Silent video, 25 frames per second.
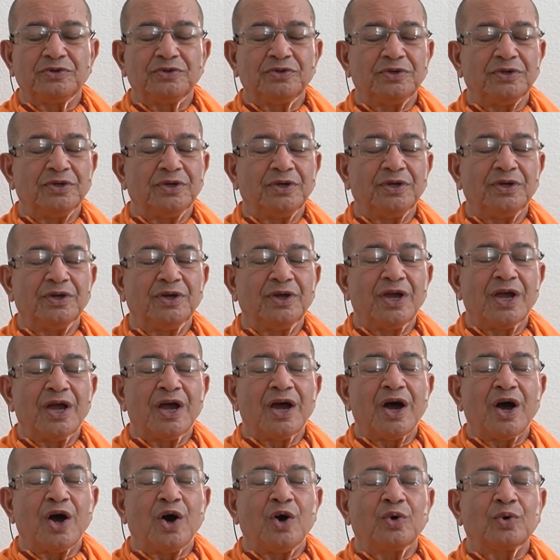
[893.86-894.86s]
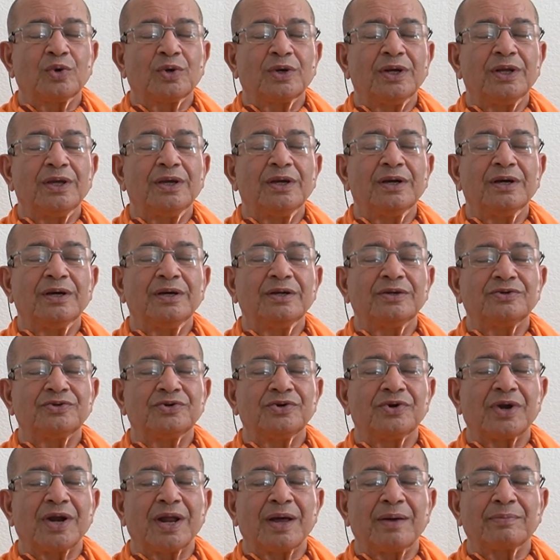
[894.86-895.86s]
See how clear
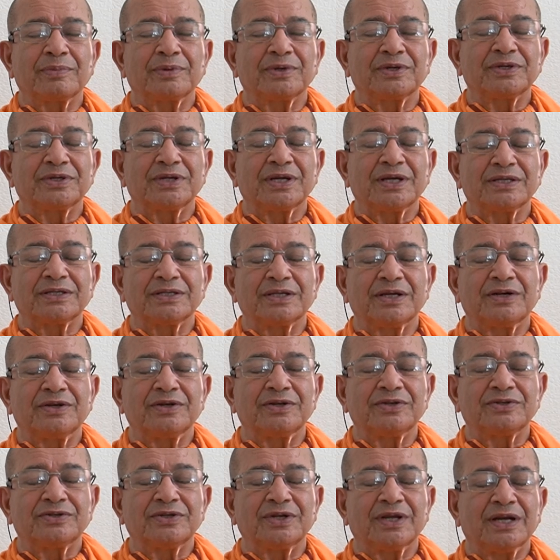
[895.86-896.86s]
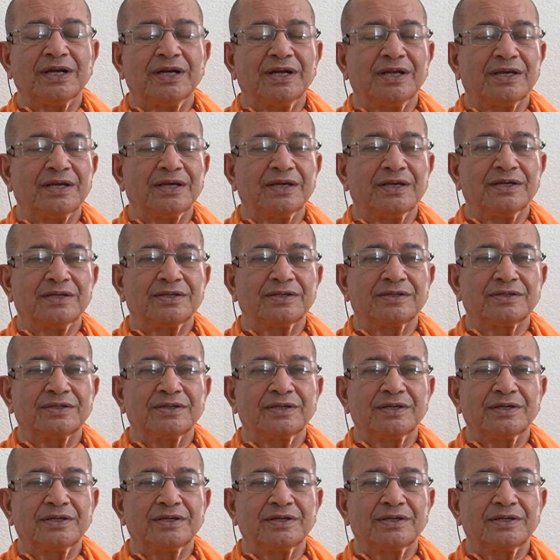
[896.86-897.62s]
Sri Ramakrishna's understanding is.